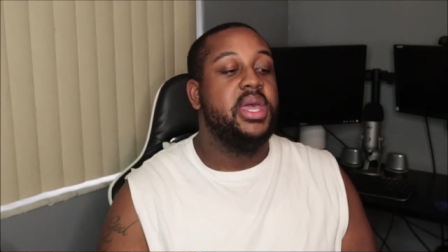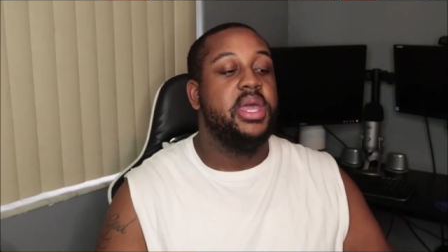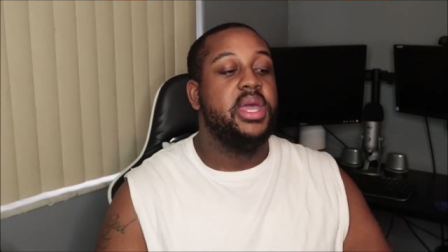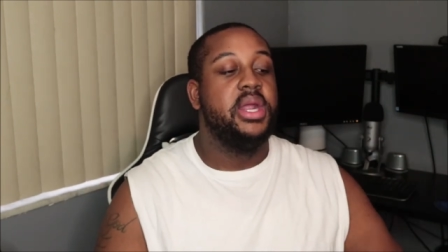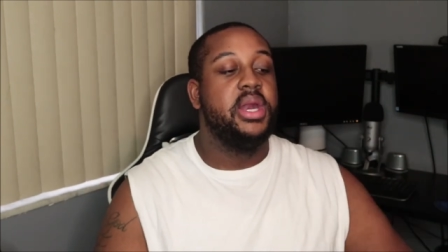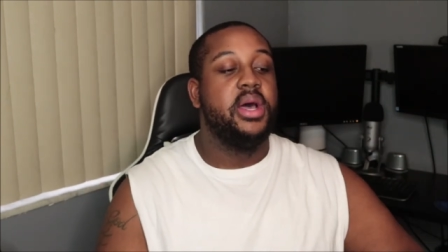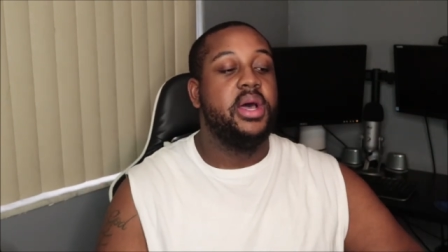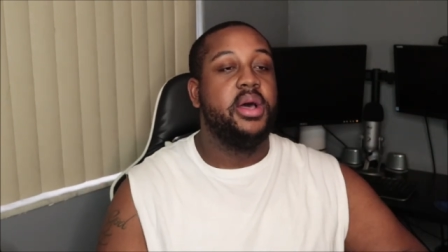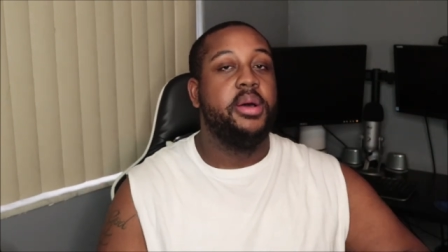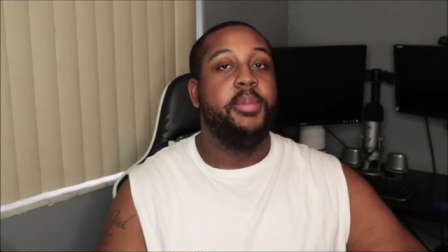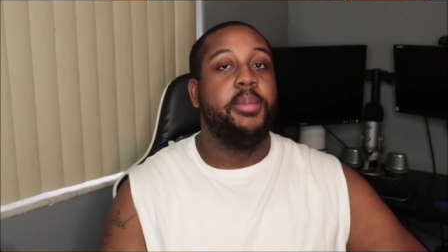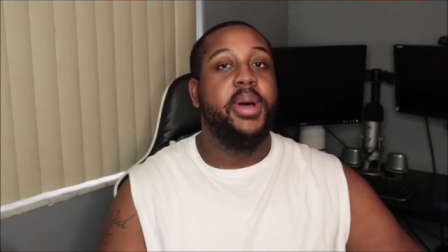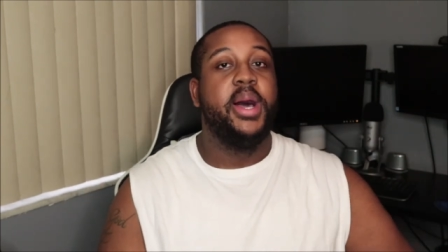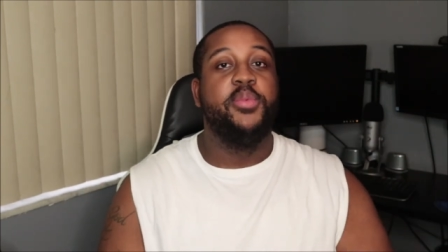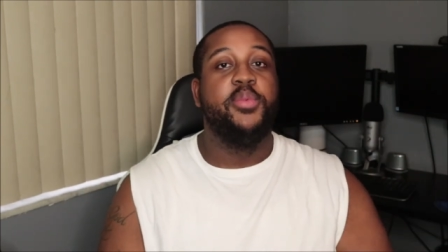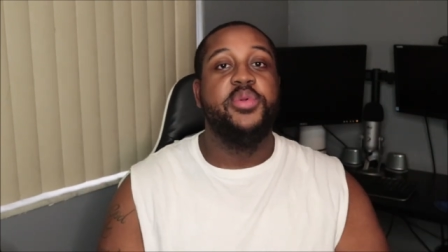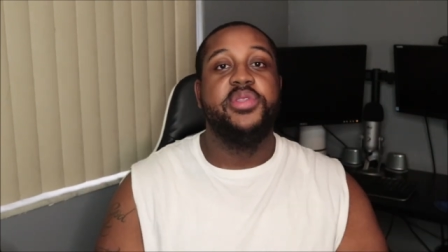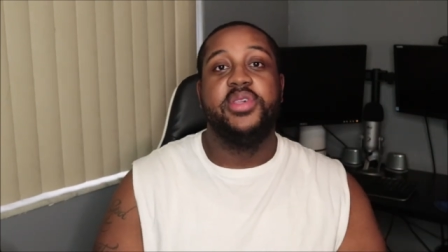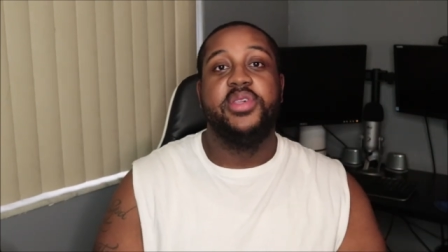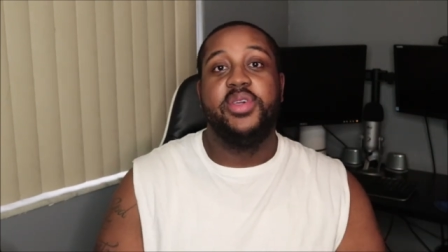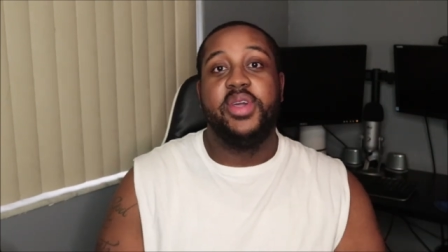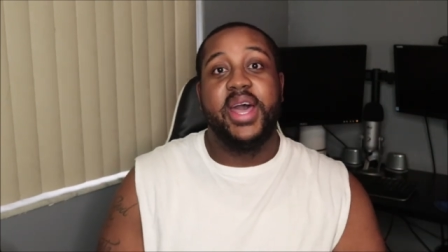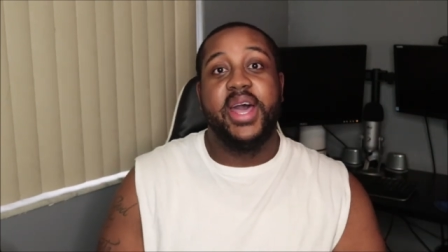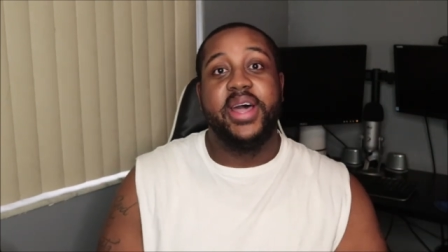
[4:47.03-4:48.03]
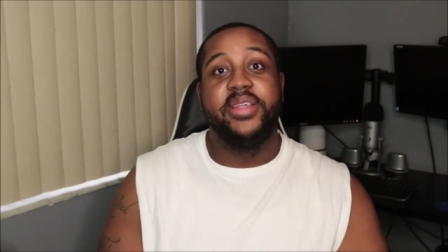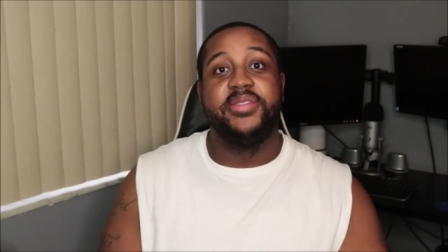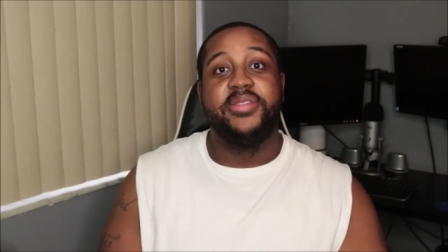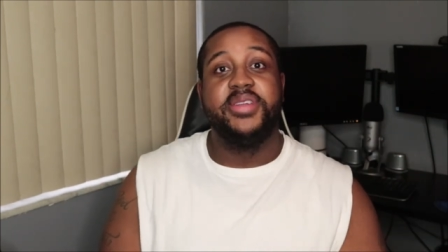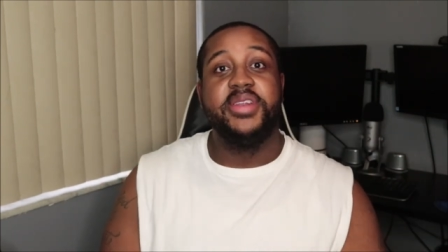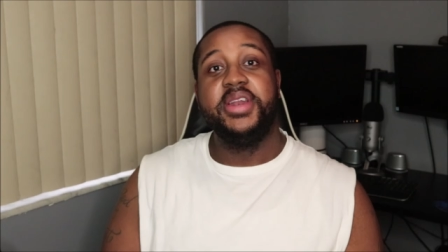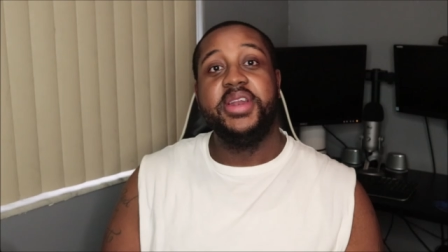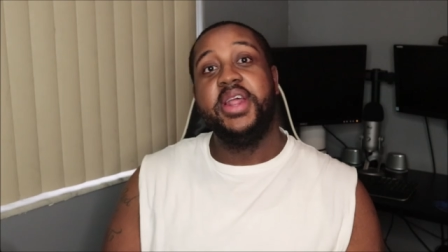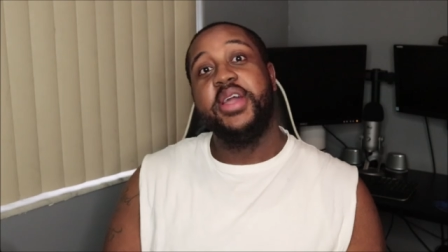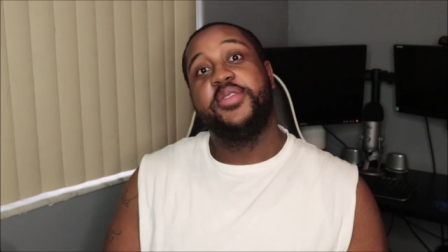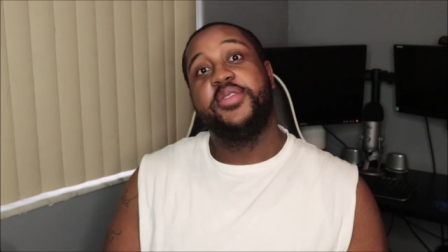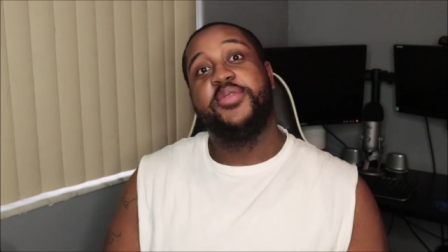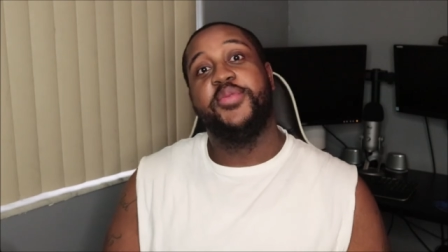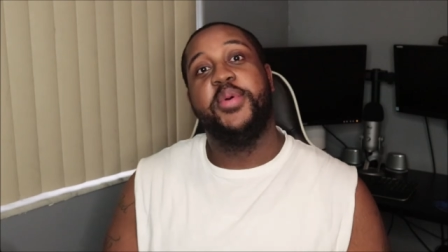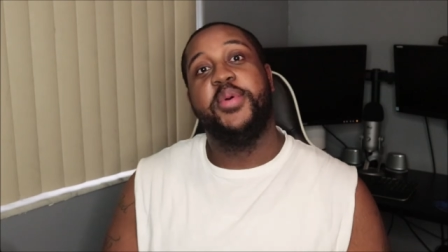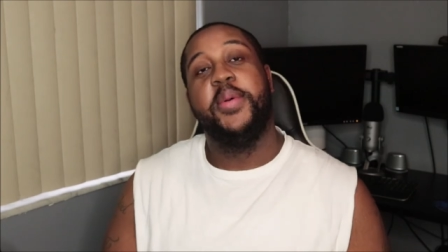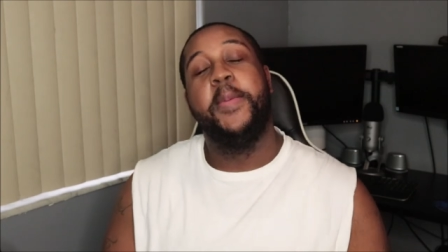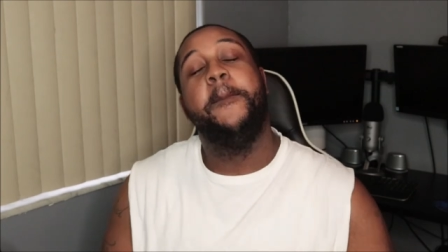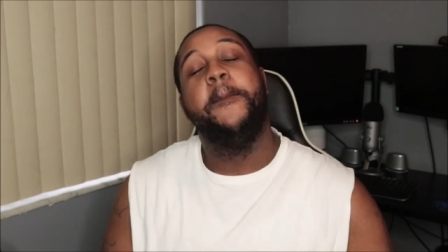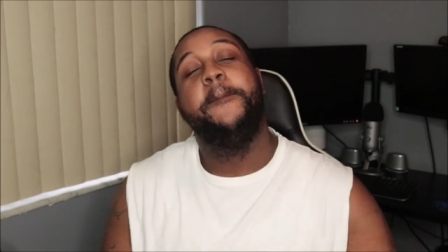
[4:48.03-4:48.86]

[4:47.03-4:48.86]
And I will see you guys in the next one.